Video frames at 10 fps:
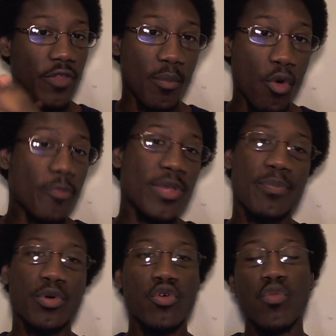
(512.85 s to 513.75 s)
The more
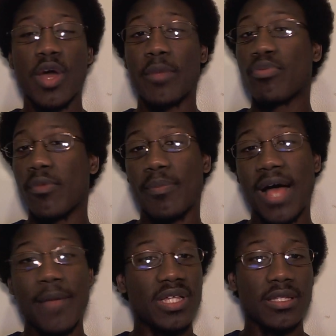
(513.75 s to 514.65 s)
people who want to
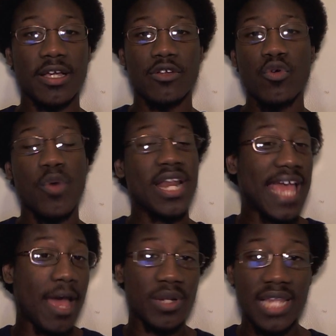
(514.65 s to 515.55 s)
popular who want to
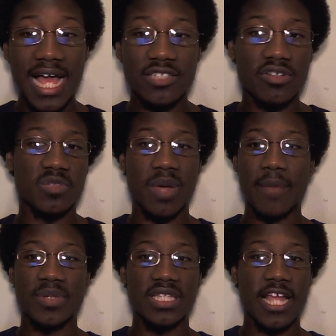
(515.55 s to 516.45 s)
capitalize on its
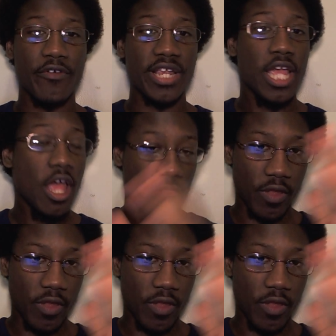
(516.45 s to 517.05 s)
popularity,